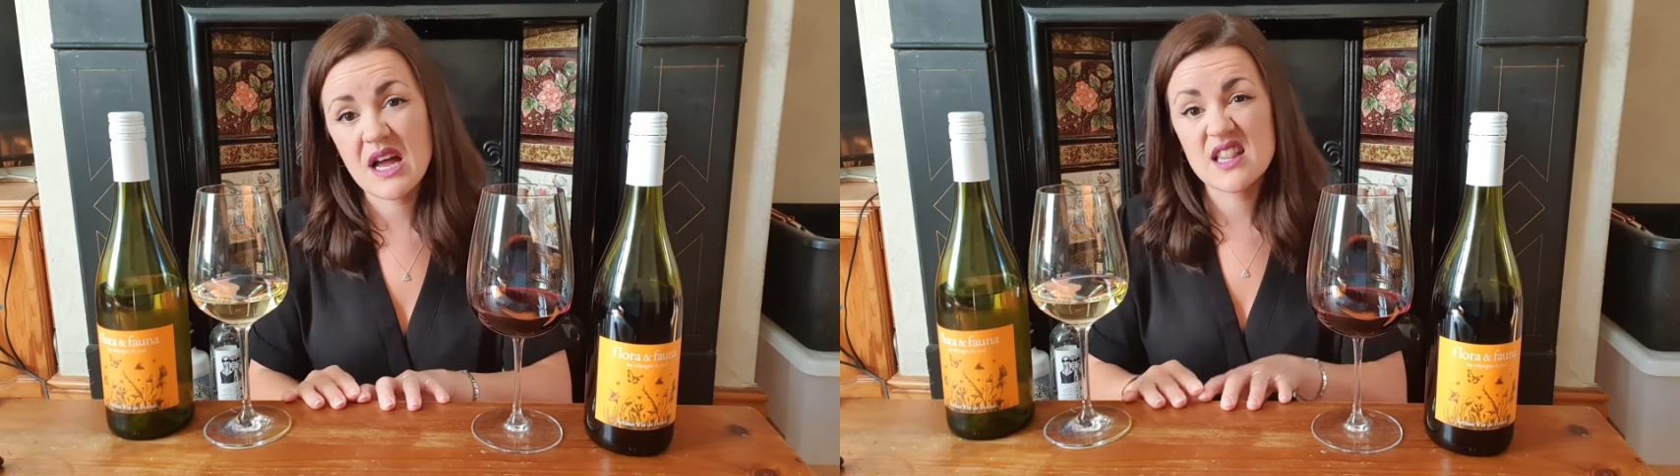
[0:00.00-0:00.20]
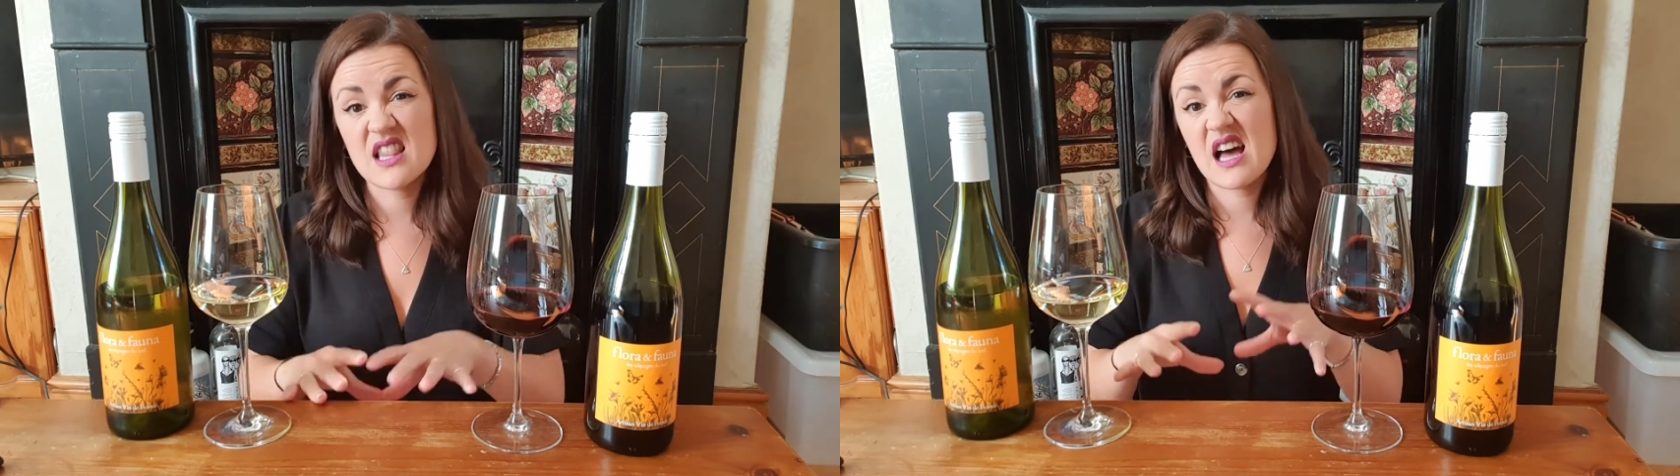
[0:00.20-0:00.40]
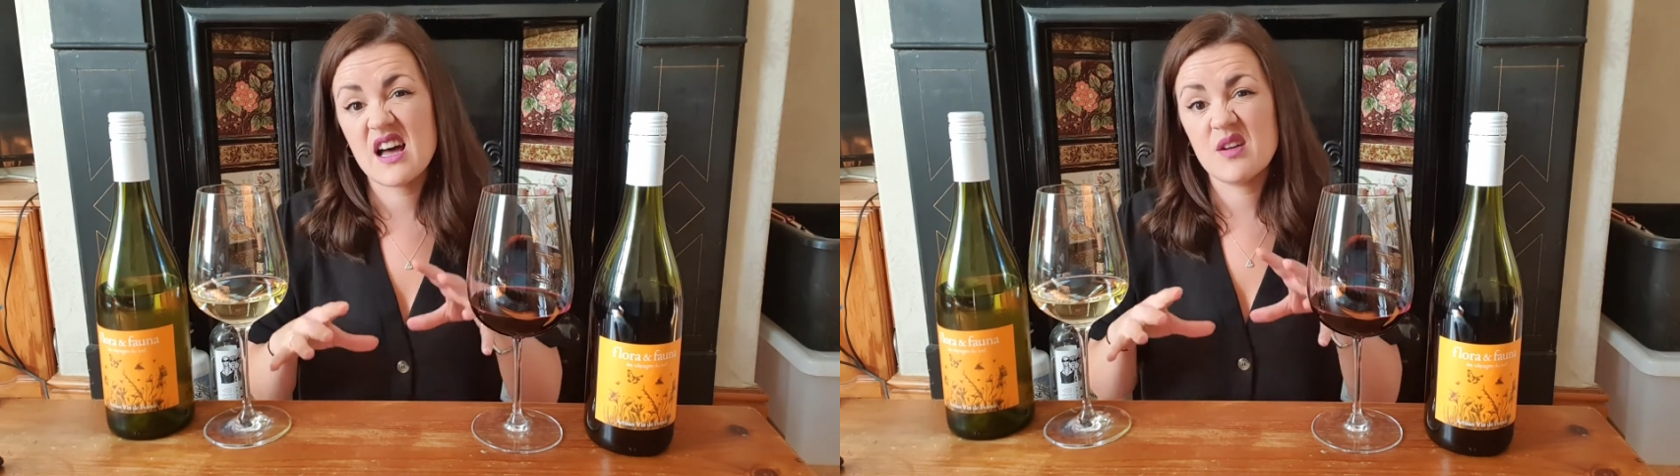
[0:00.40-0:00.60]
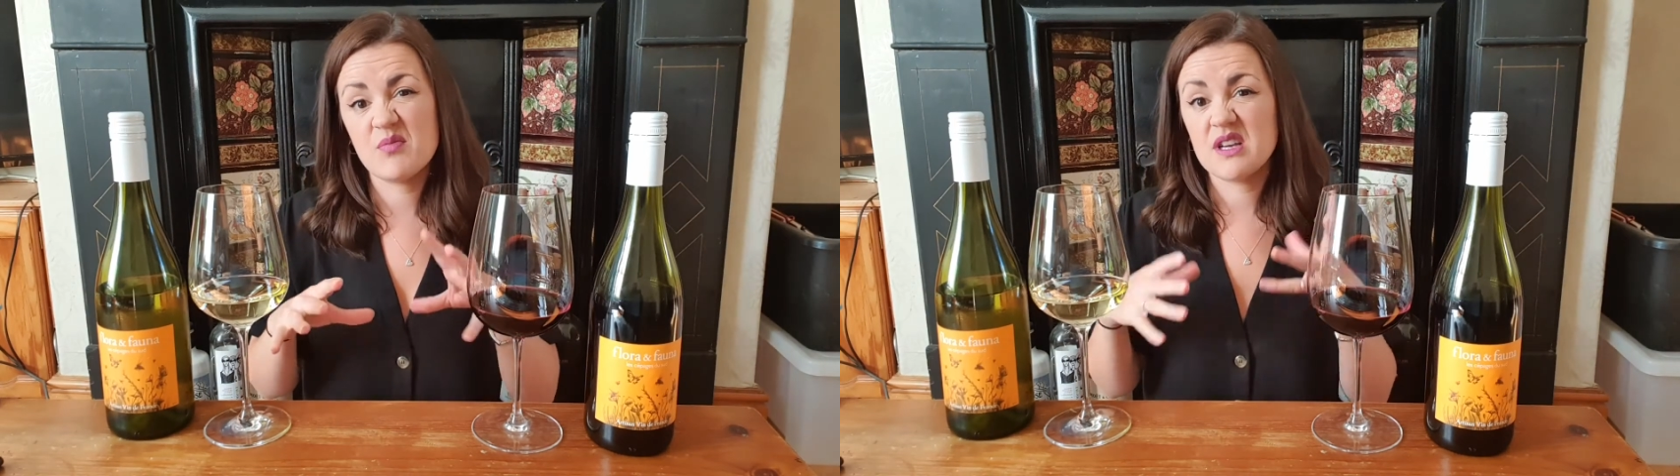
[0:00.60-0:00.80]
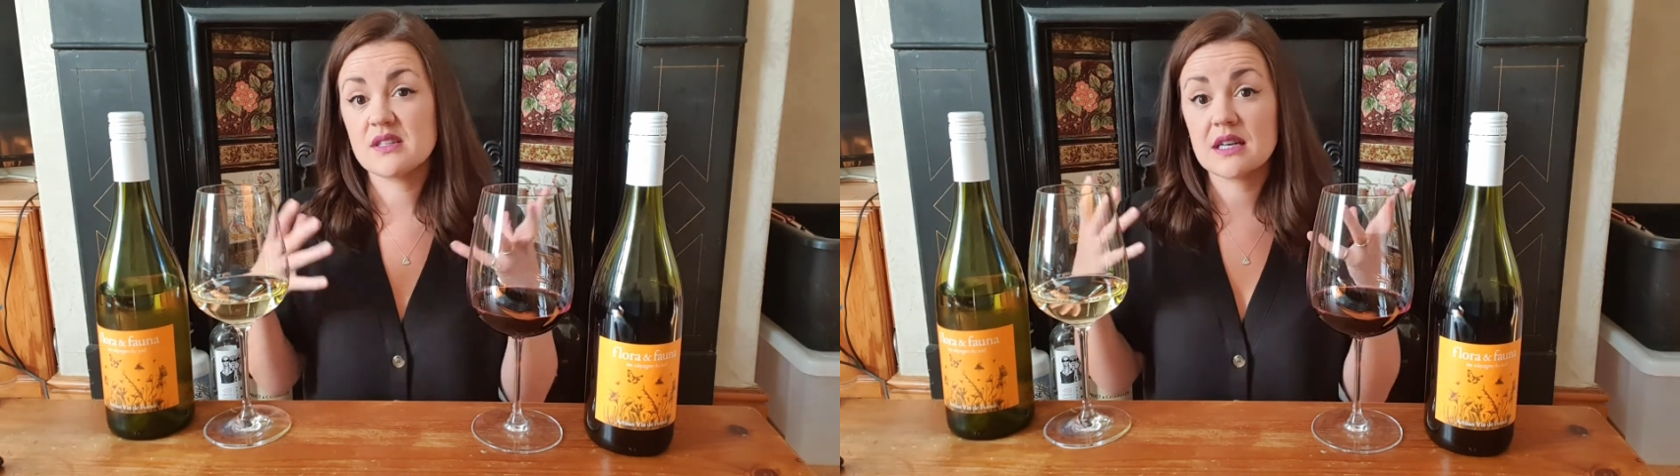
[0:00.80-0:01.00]
and that
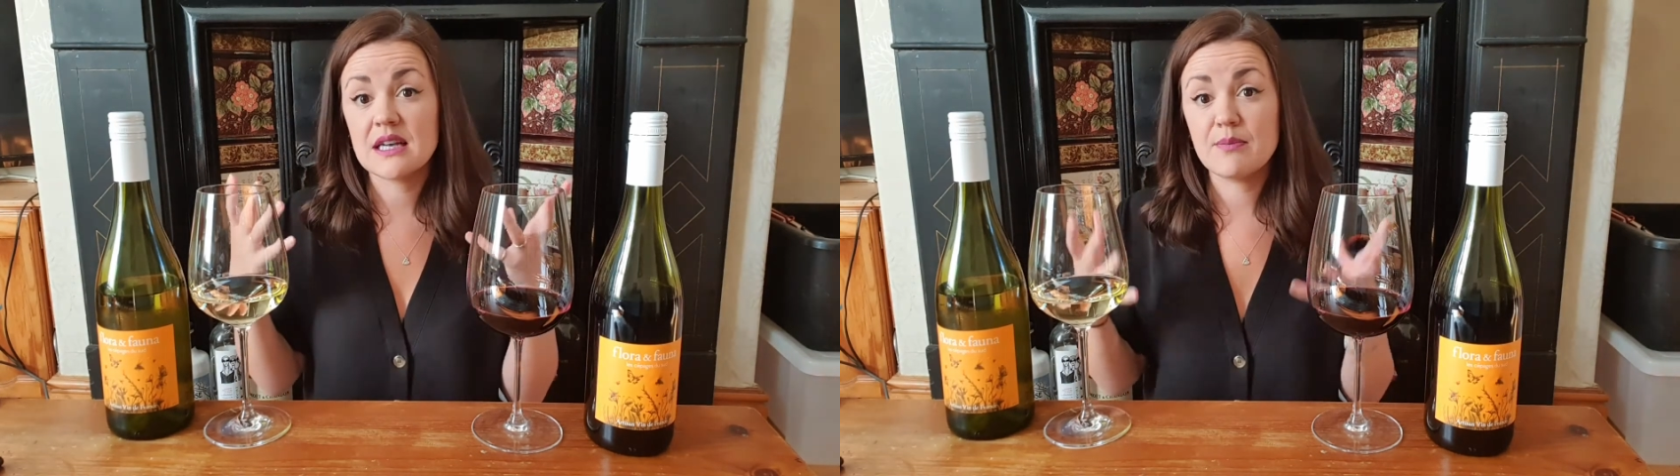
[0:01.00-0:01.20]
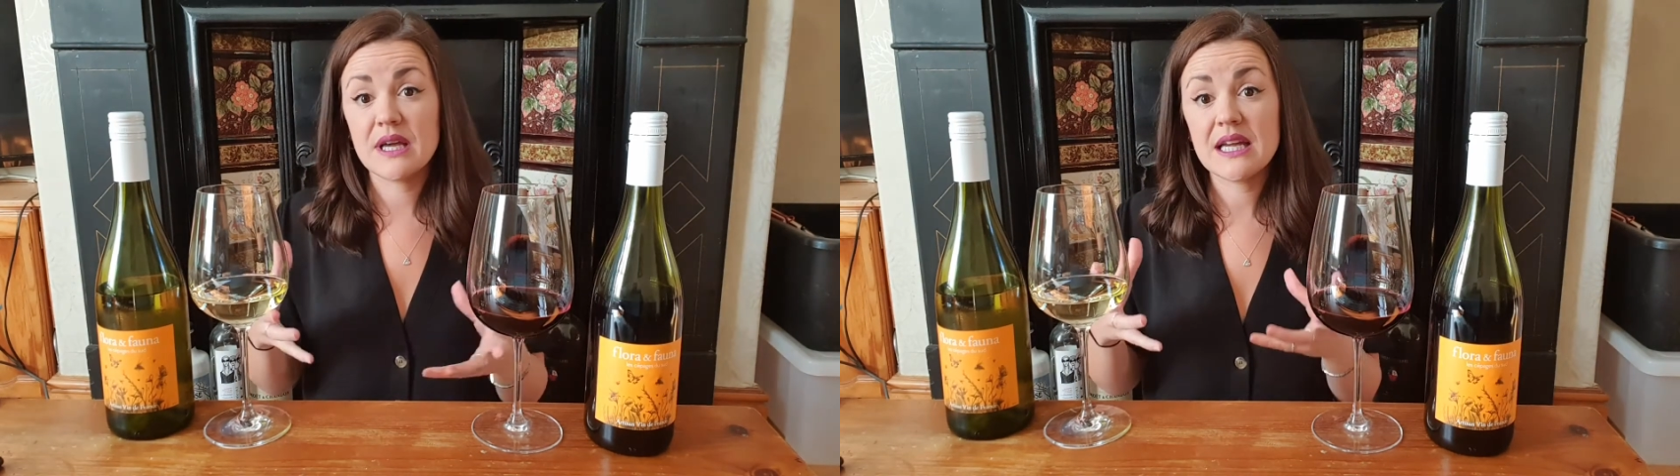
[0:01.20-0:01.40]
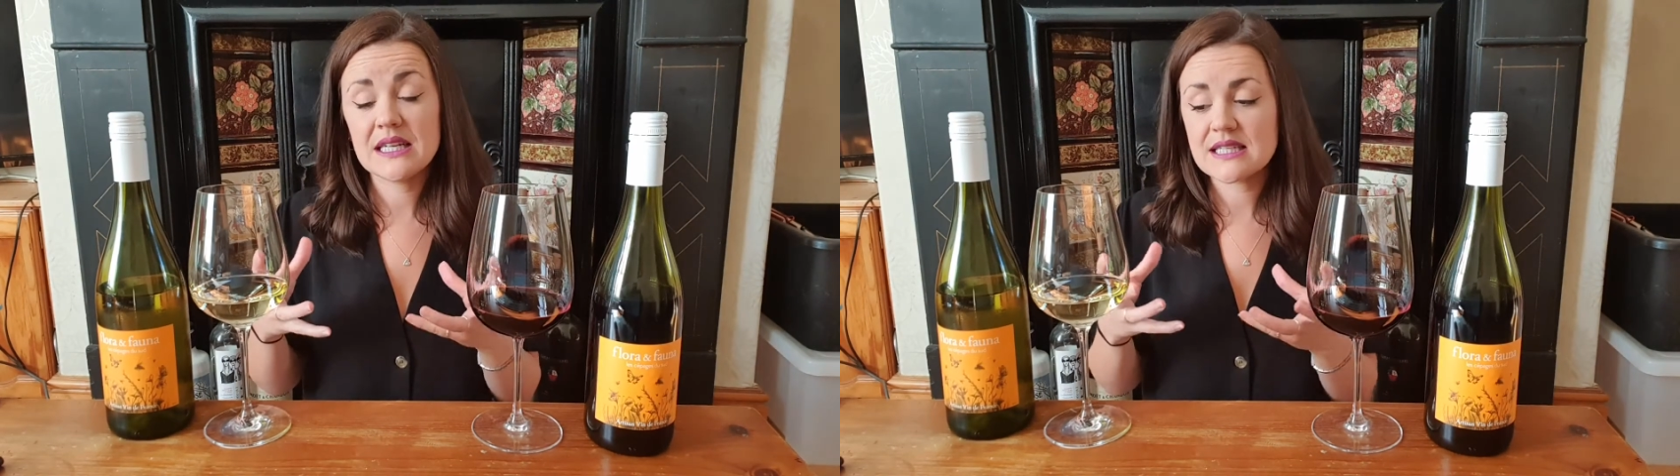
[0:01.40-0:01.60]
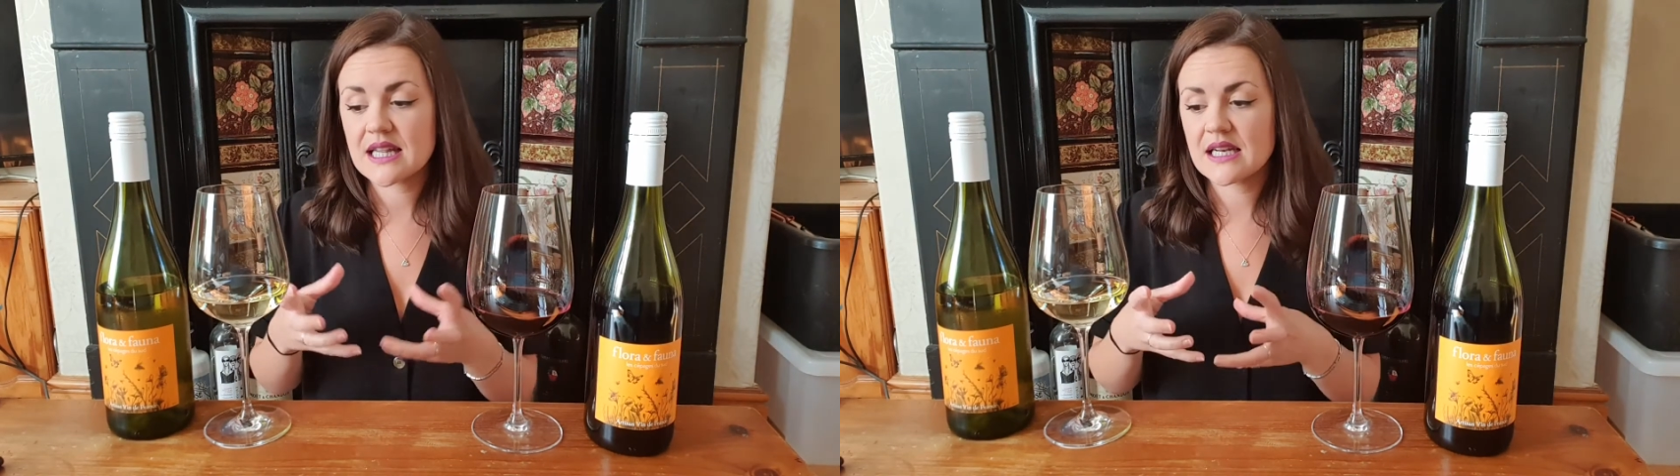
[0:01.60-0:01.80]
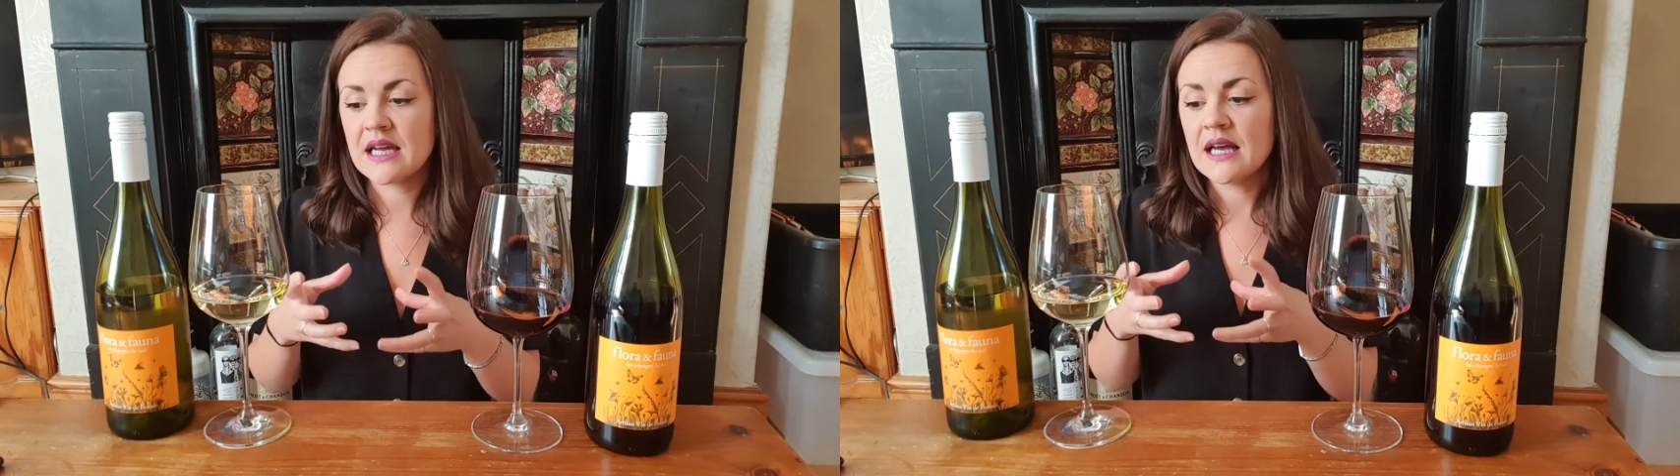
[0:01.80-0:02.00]
basically means
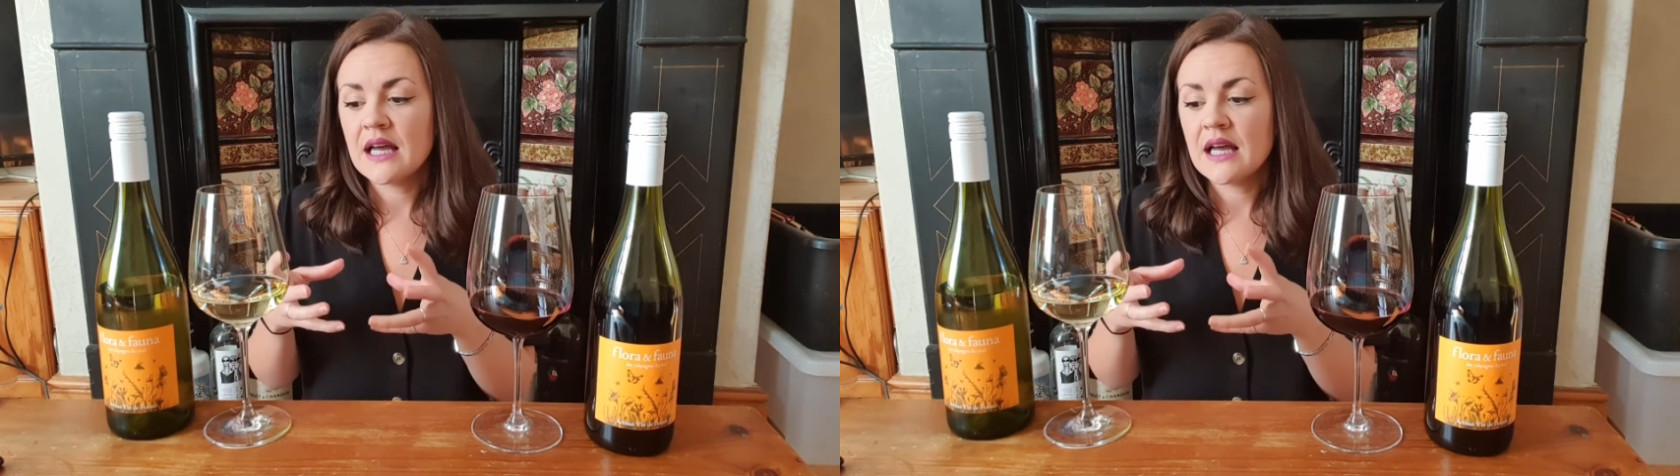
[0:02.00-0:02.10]
that